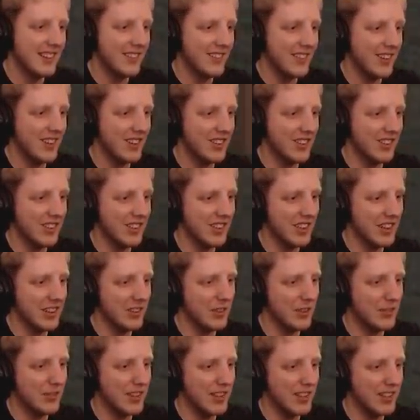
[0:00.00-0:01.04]
We're also going to
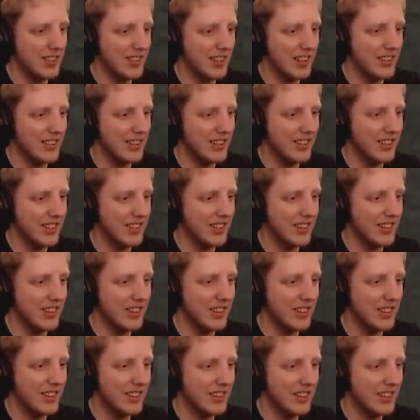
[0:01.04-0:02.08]
go up to this level too.